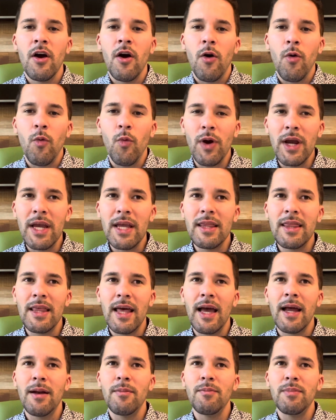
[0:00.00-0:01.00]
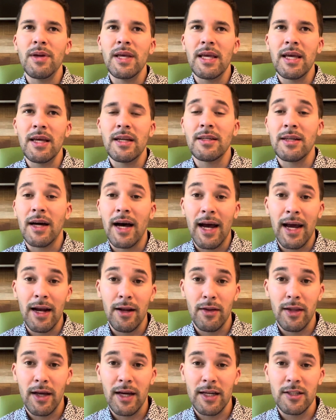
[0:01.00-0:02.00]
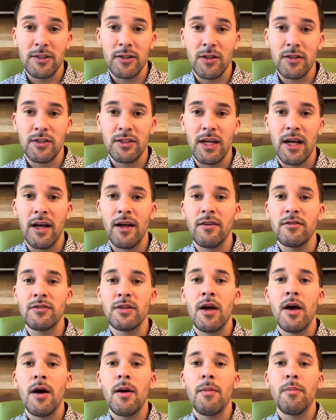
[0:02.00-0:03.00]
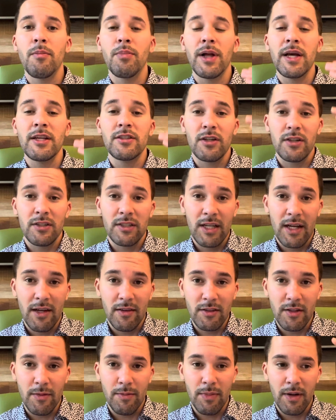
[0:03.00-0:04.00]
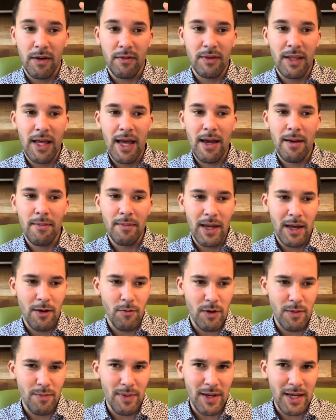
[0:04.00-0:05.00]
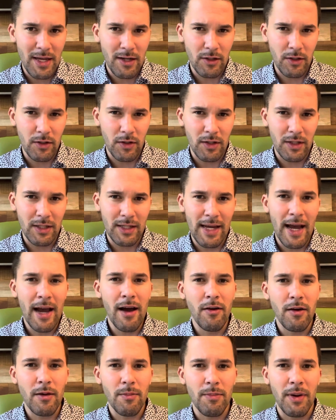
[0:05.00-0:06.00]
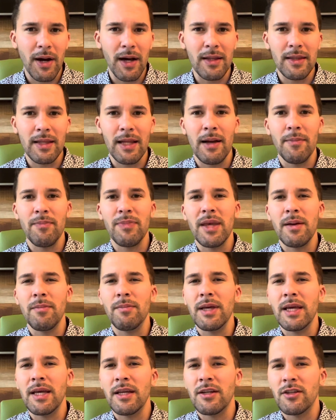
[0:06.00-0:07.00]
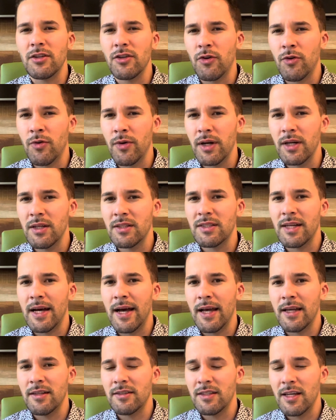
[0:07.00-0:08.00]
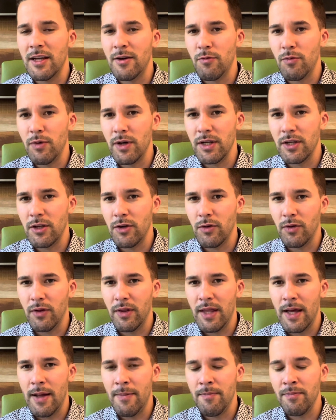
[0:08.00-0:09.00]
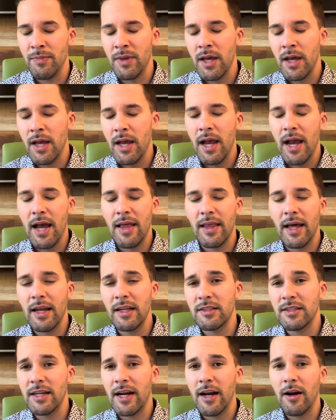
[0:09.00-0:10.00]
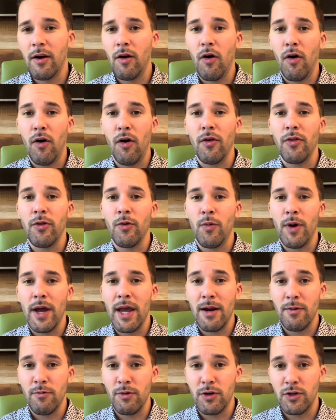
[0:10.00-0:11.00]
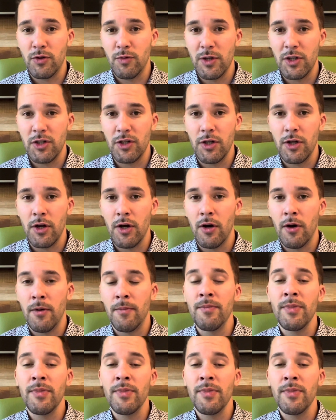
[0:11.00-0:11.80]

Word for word: we then begin to idolize ourselves, place ourselves above them, and we begin to look down upon them and begin to criticize and ridicule them. And that is not at all the way in which we should go.